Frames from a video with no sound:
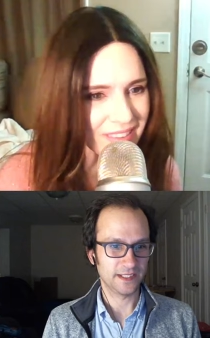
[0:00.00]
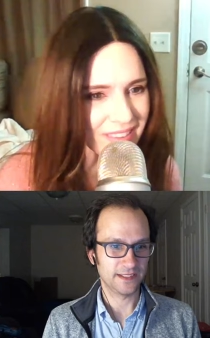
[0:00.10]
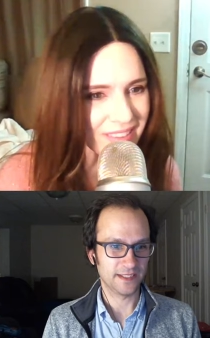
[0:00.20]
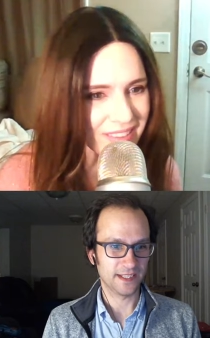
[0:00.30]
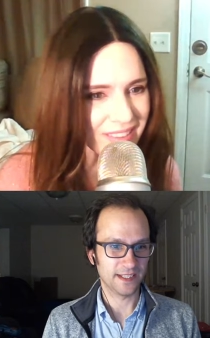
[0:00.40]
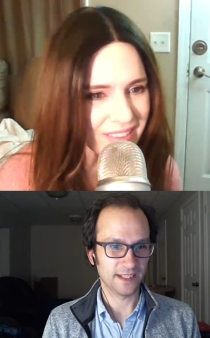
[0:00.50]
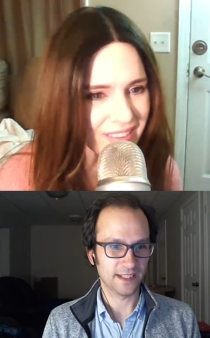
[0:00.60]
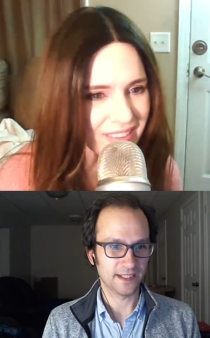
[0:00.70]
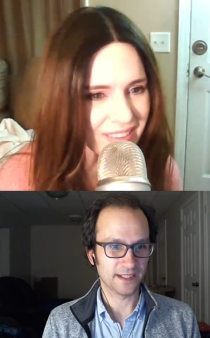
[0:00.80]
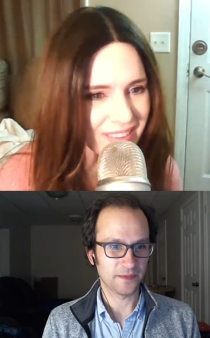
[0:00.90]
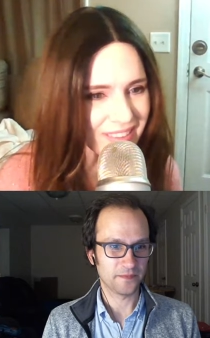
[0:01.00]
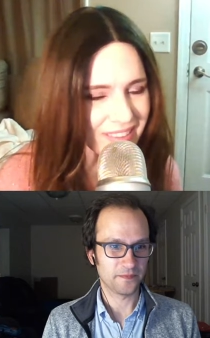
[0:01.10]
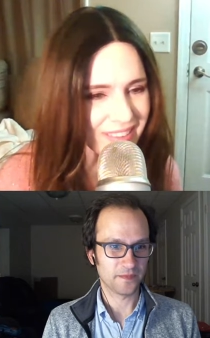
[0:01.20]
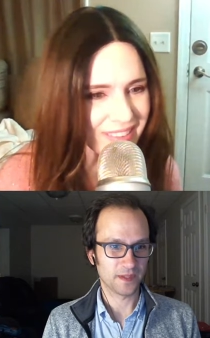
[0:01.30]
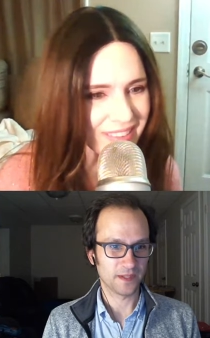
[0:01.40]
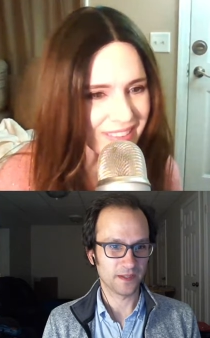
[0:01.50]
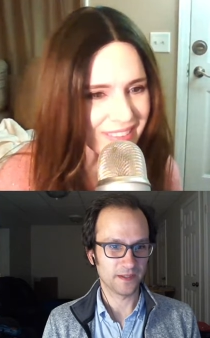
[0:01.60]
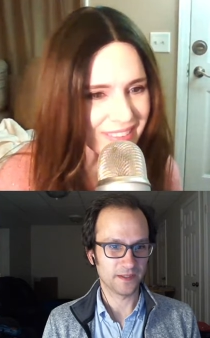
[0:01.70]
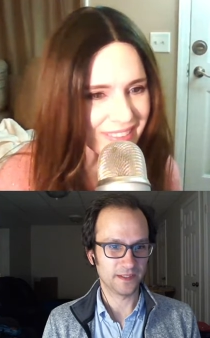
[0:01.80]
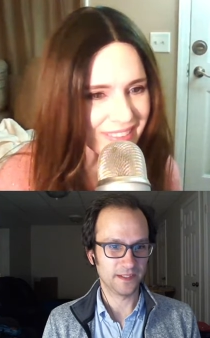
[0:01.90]
Speaker 1: needs a uh,
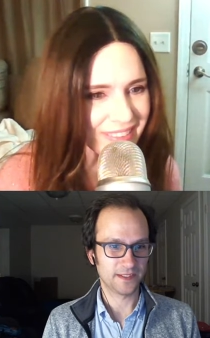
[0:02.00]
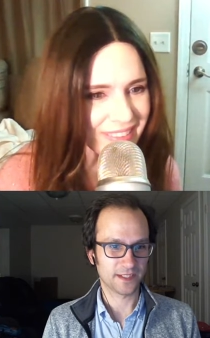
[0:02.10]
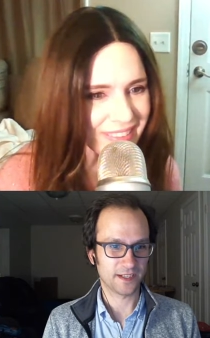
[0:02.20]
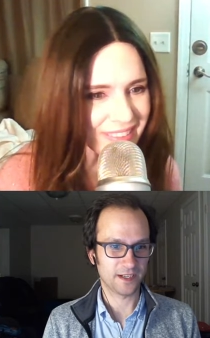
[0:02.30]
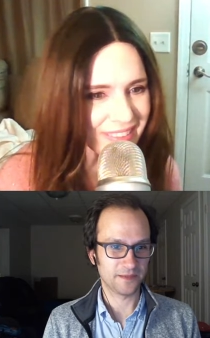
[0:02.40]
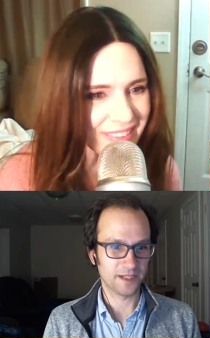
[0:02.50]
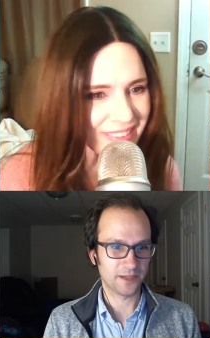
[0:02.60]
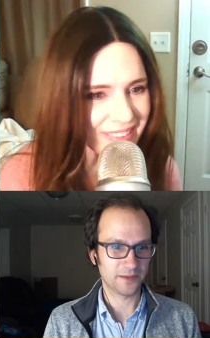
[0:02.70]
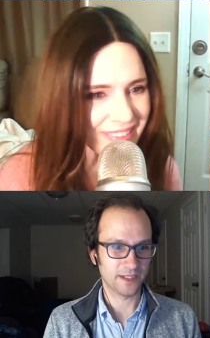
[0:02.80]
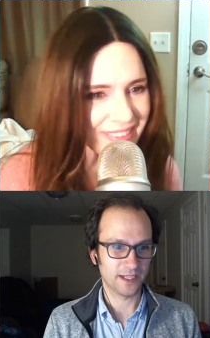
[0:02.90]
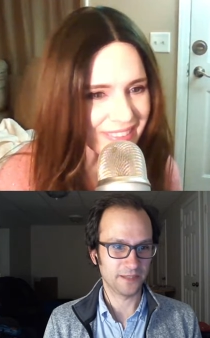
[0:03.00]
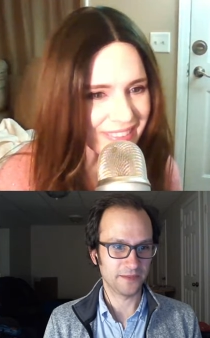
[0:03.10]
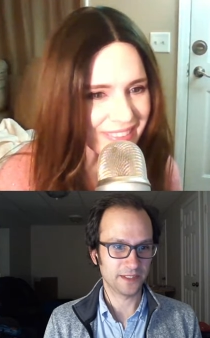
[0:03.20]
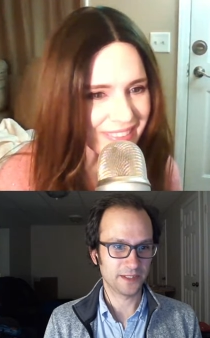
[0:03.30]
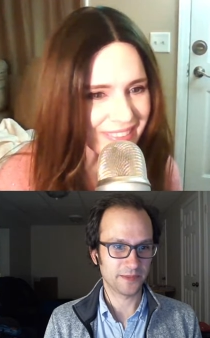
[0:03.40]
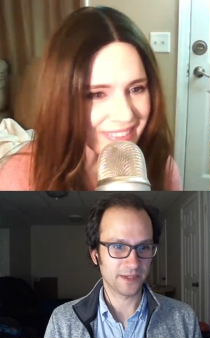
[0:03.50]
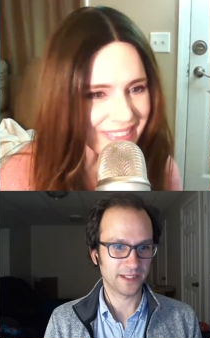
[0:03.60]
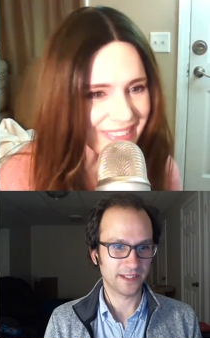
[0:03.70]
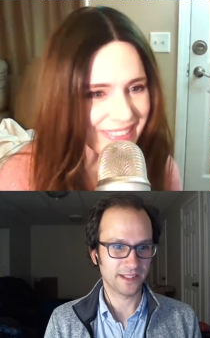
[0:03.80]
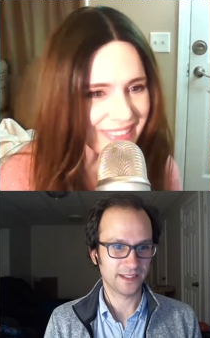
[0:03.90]
needs to calm down with the enemies
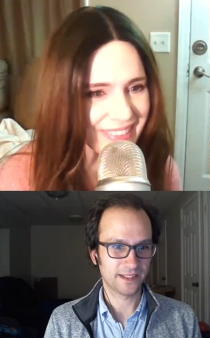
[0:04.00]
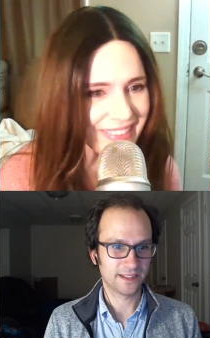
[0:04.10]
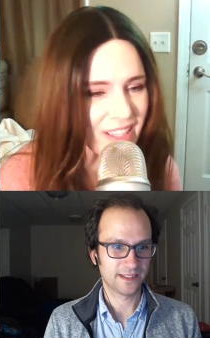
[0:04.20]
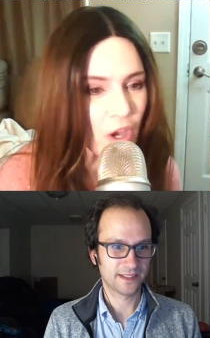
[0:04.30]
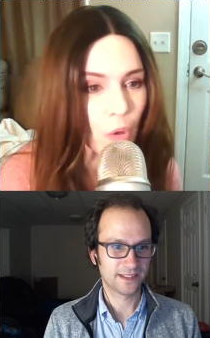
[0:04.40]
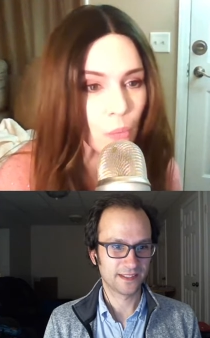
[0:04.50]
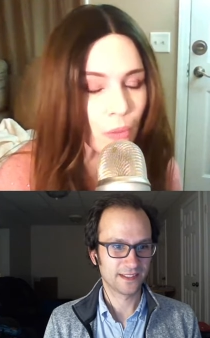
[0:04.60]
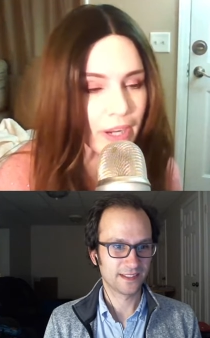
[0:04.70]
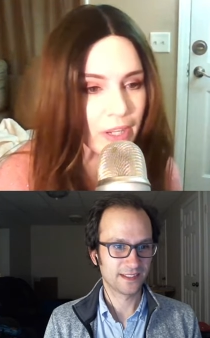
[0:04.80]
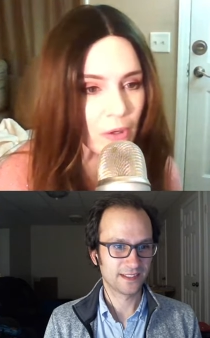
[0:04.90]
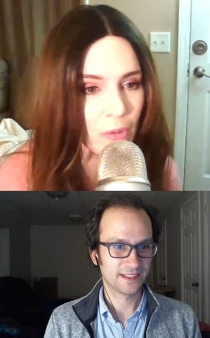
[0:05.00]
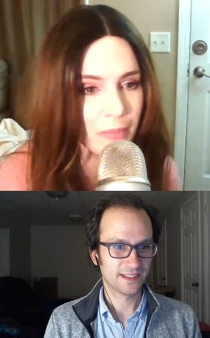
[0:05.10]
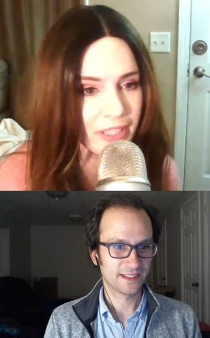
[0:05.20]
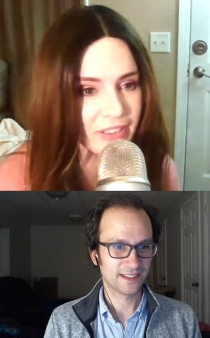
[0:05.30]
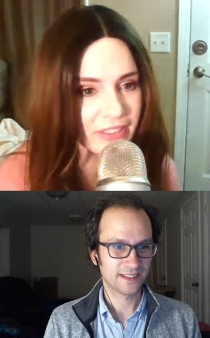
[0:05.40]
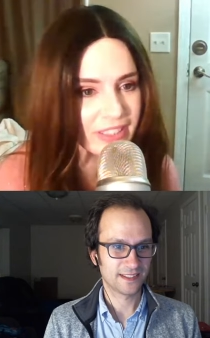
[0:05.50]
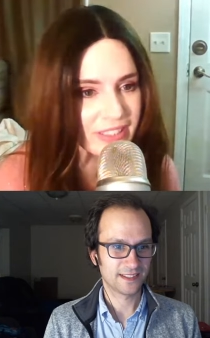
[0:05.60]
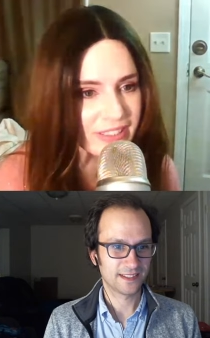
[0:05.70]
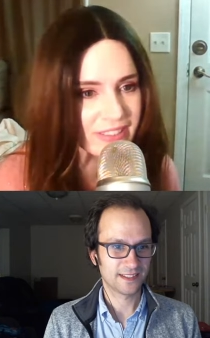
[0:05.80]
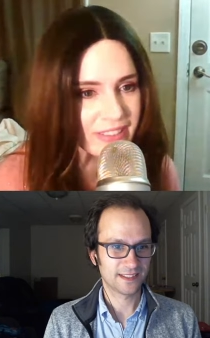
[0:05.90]
spawning in.
Speaker 2: Right. Oh my
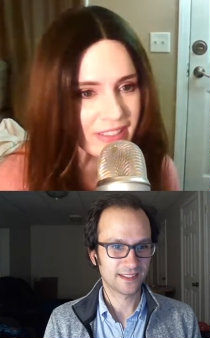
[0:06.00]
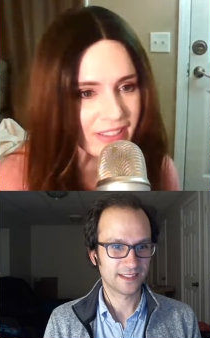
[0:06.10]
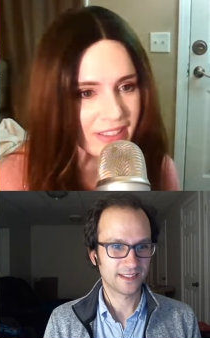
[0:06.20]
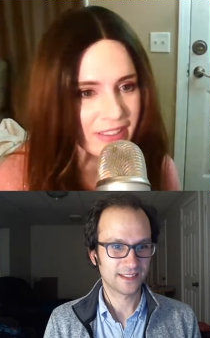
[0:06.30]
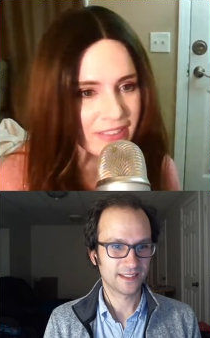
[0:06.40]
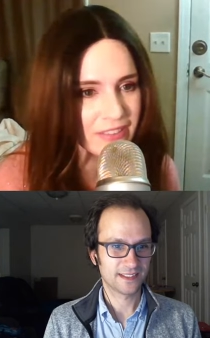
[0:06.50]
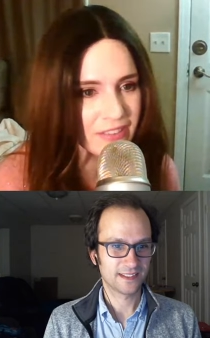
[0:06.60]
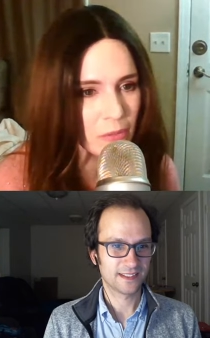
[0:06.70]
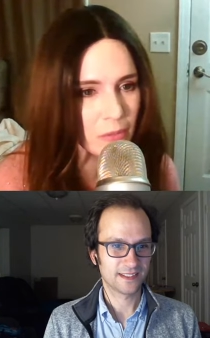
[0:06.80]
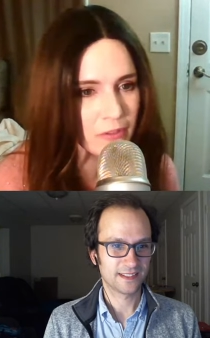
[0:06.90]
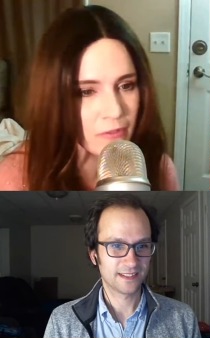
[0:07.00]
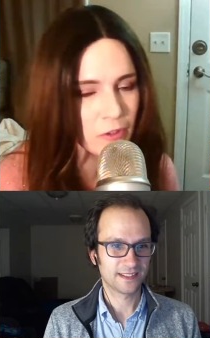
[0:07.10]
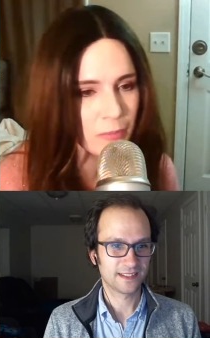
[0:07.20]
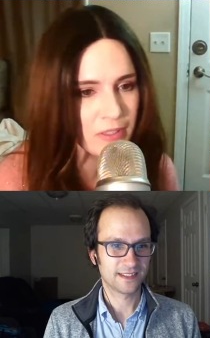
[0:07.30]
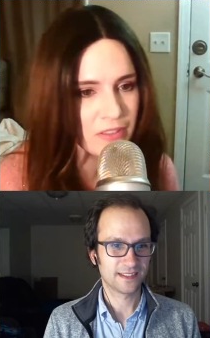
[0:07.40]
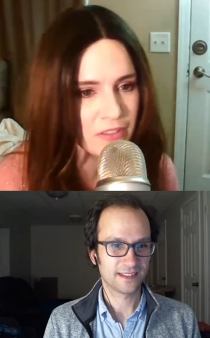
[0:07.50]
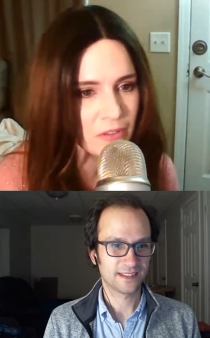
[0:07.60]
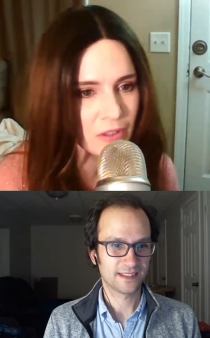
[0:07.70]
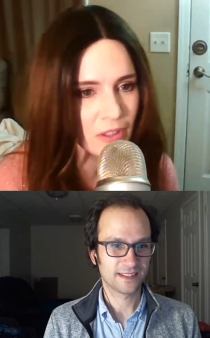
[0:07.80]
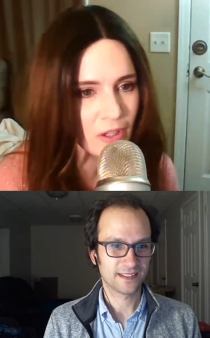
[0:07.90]
goodness. This is like one of the first
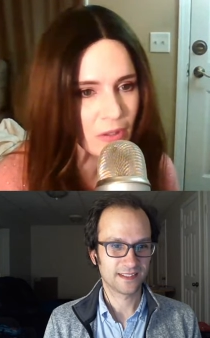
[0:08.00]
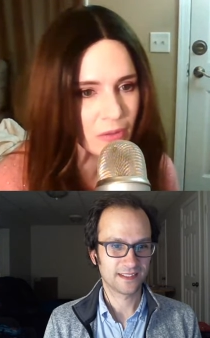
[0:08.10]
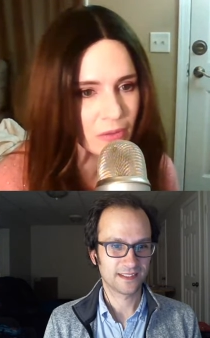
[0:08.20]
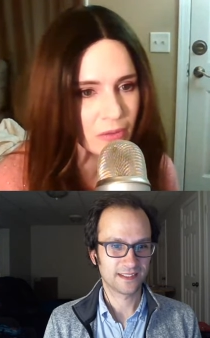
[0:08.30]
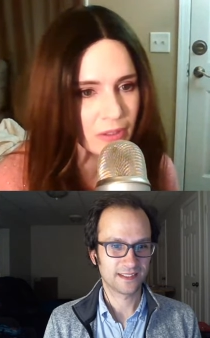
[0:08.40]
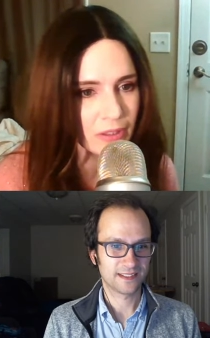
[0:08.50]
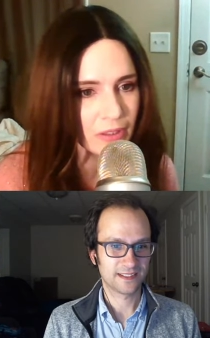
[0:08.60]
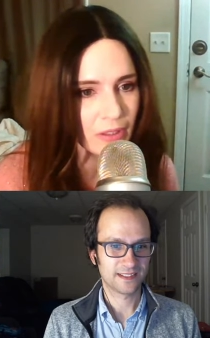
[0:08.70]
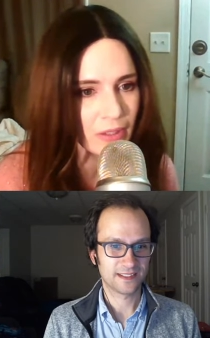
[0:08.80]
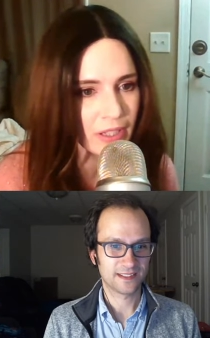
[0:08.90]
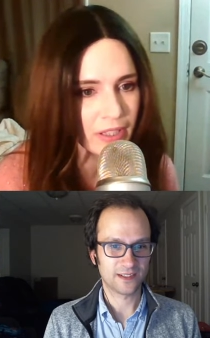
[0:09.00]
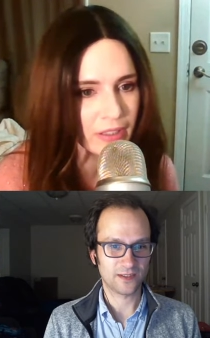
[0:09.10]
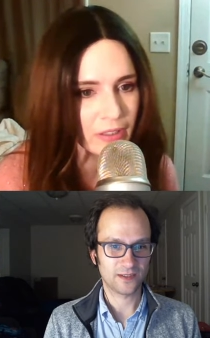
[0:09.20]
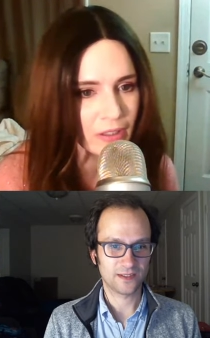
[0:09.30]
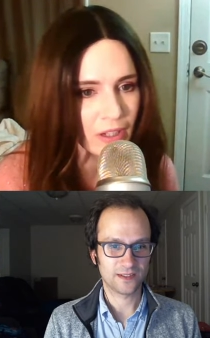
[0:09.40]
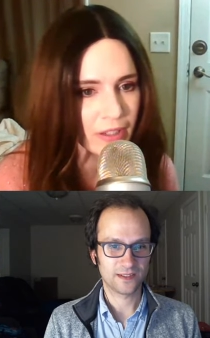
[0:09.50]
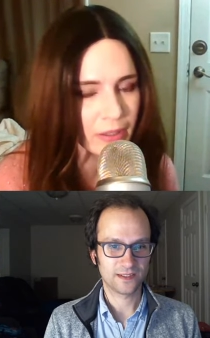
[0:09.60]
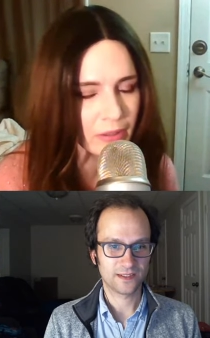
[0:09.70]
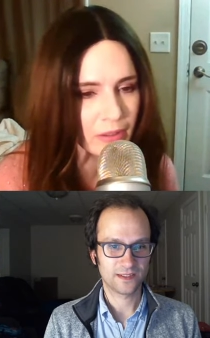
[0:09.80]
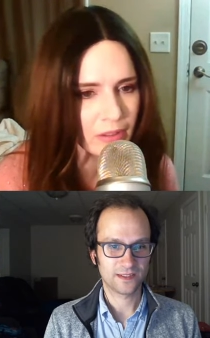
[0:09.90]
places you can go. Okay. Oh. All
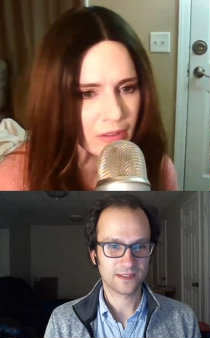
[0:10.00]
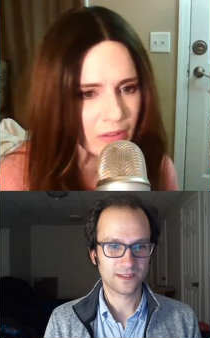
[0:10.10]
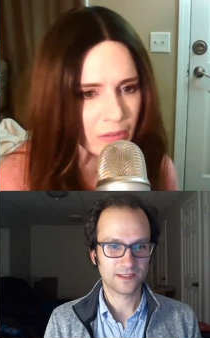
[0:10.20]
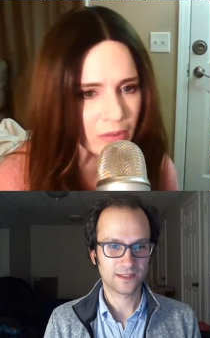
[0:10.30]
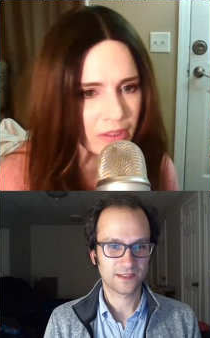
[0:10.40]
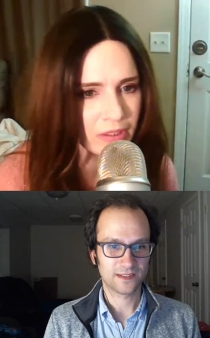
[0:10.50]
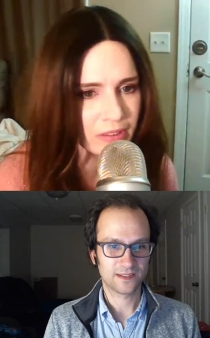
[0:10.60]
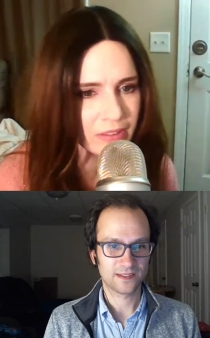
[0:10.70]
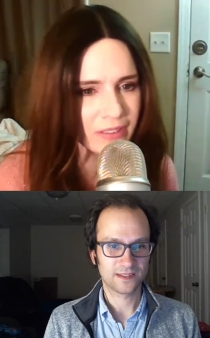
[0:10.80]
right. What?